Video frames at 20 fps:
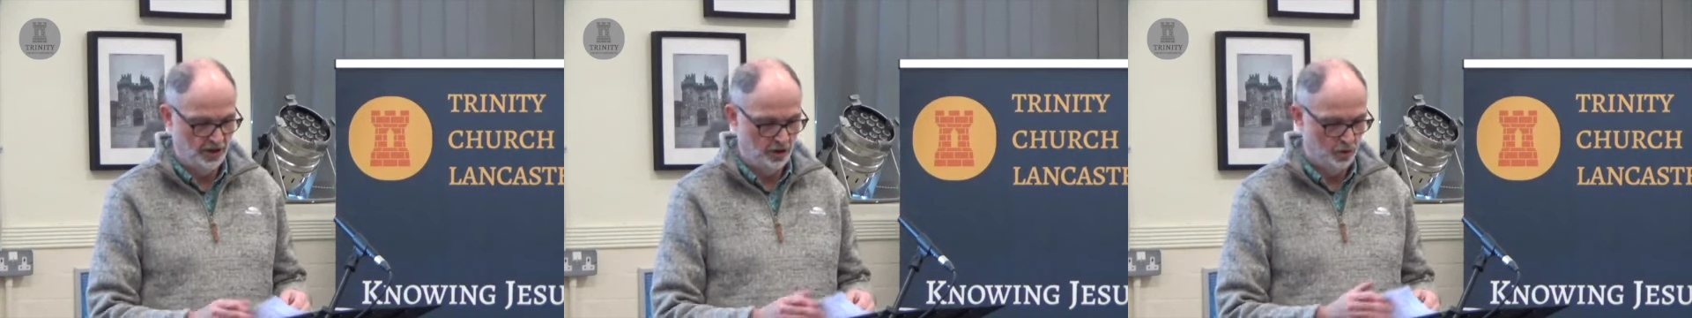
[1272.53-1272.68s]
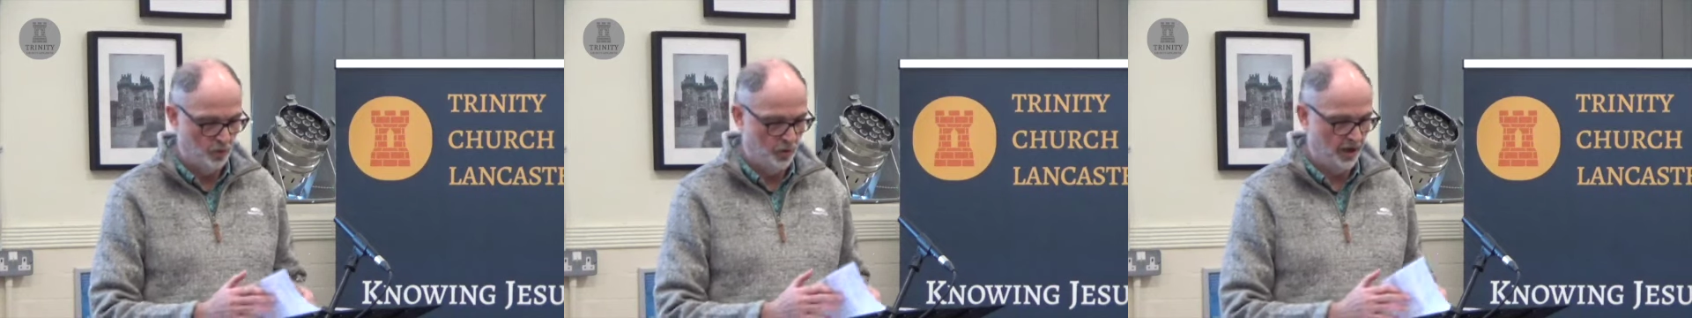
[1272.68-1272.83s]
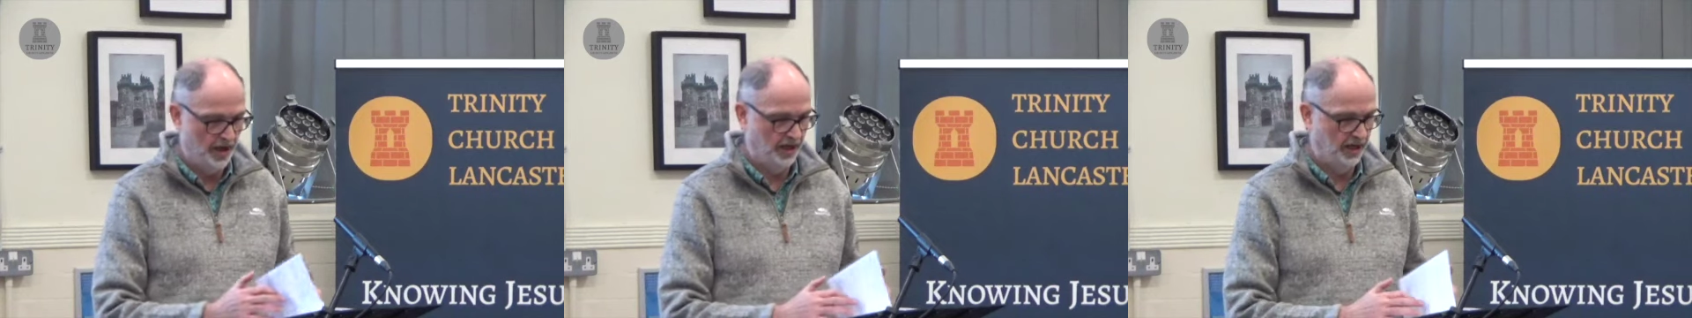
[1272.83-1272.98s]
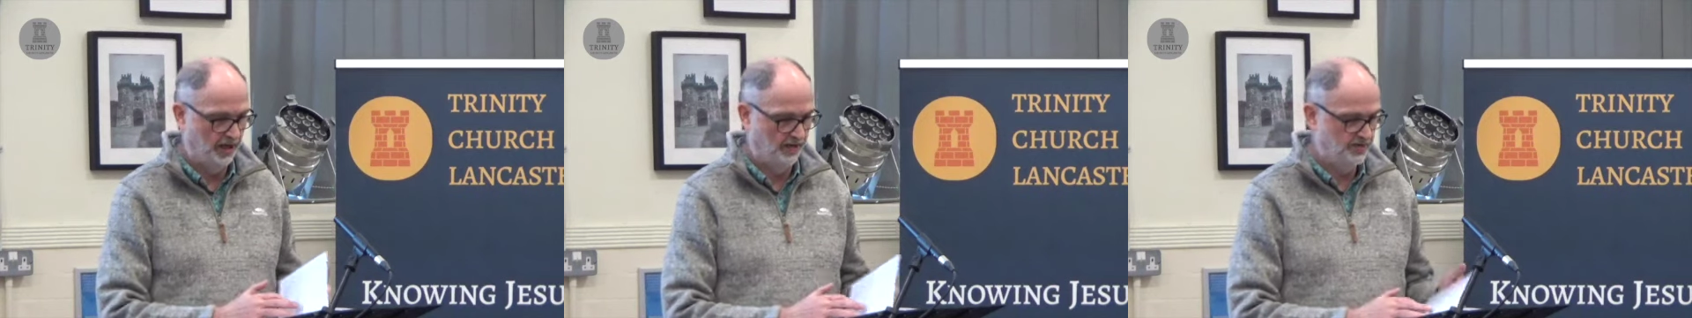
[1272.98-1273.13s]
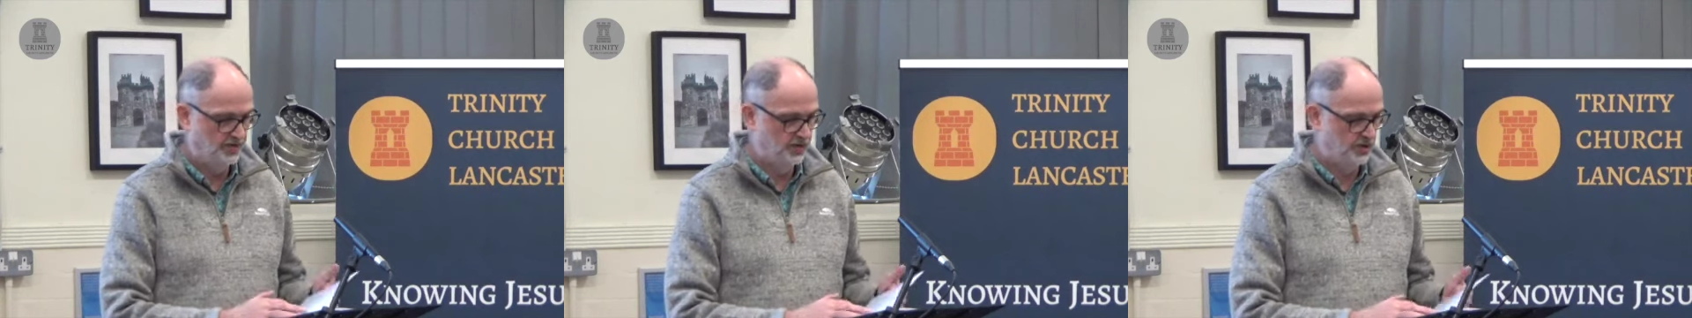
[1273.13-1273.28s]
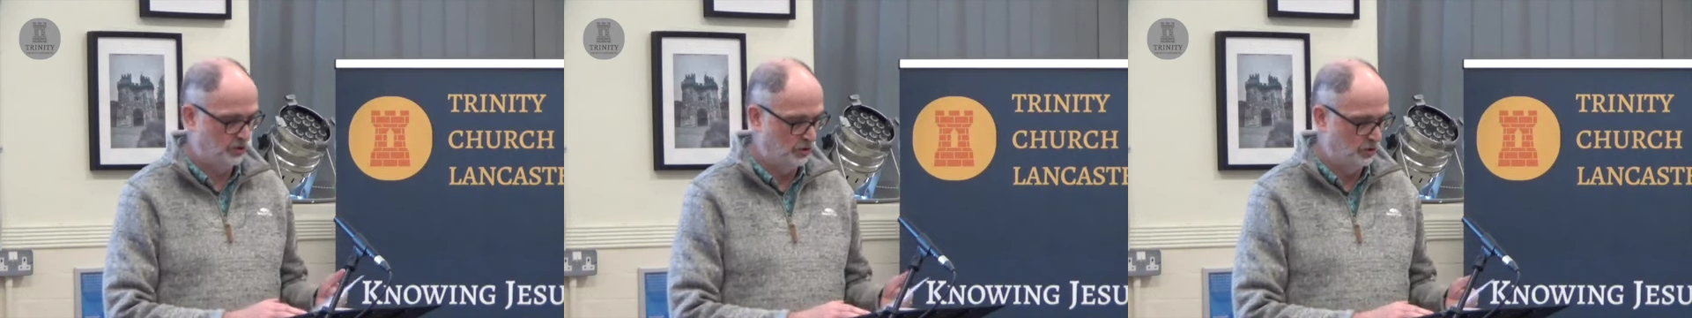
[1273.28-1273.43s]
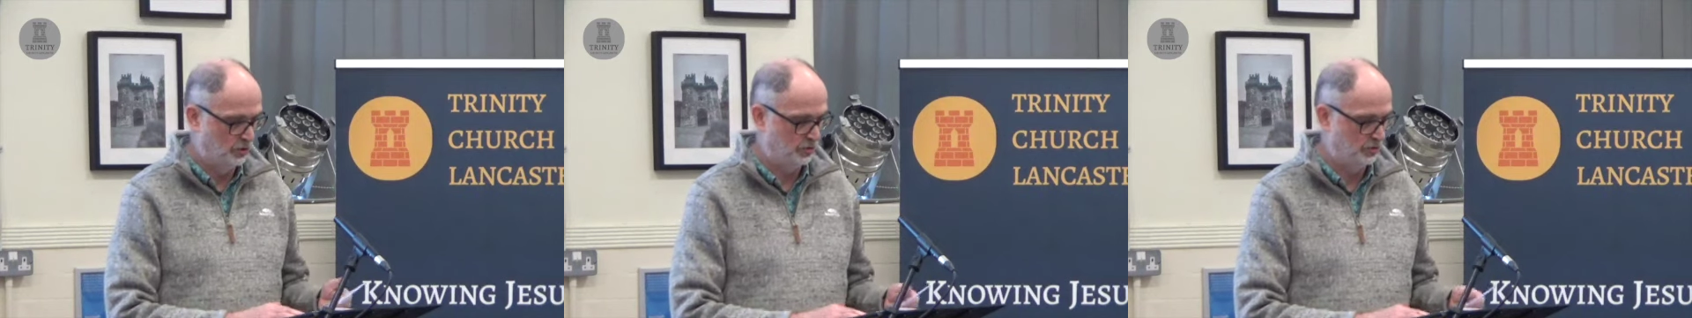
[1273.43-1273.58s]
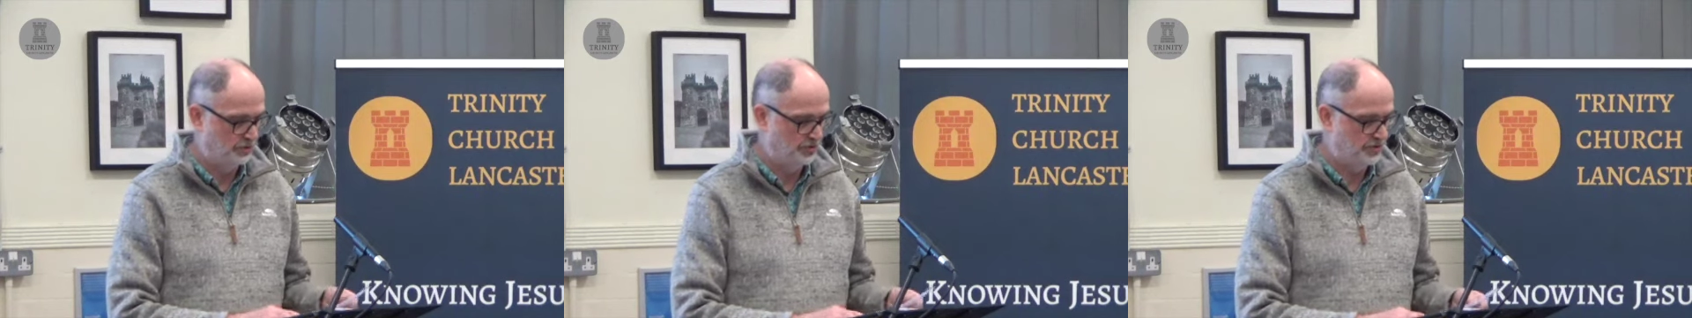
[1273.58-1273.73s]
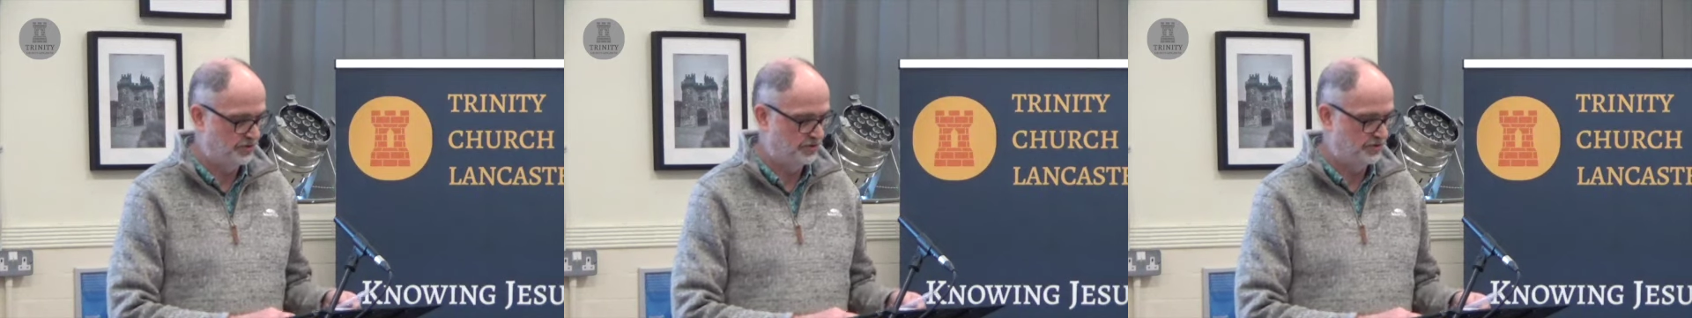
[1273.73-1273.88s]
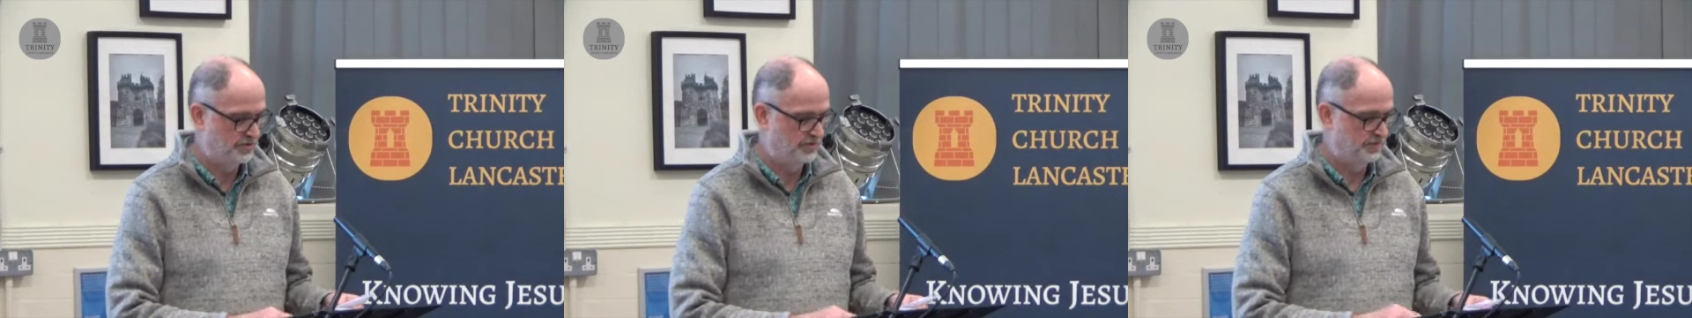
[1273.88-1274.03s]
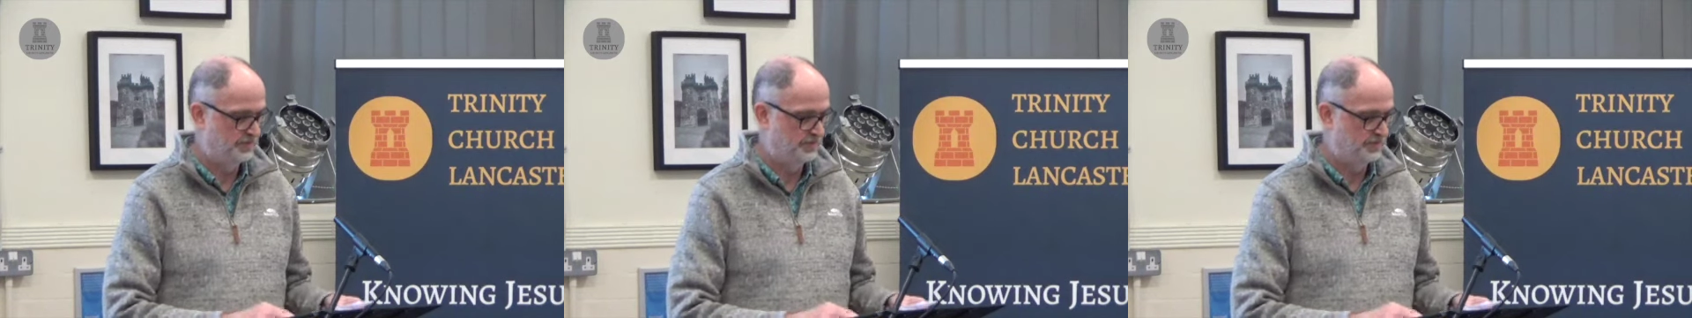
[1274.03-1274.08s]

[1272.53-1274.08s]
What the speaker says: waves halt.